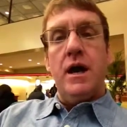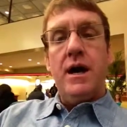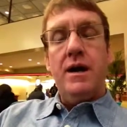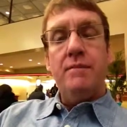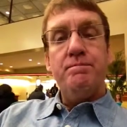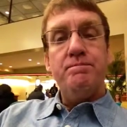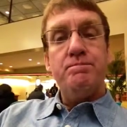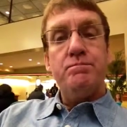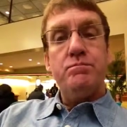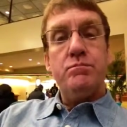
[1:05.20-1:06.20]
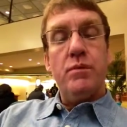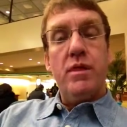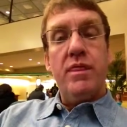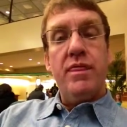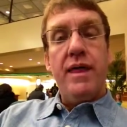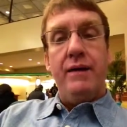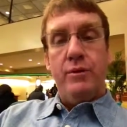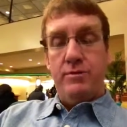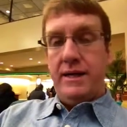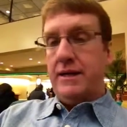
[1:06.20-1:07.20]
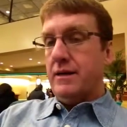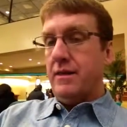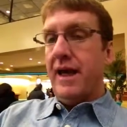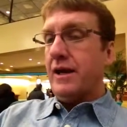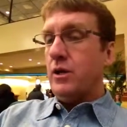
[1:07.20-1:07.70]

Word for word: Um, that would mean that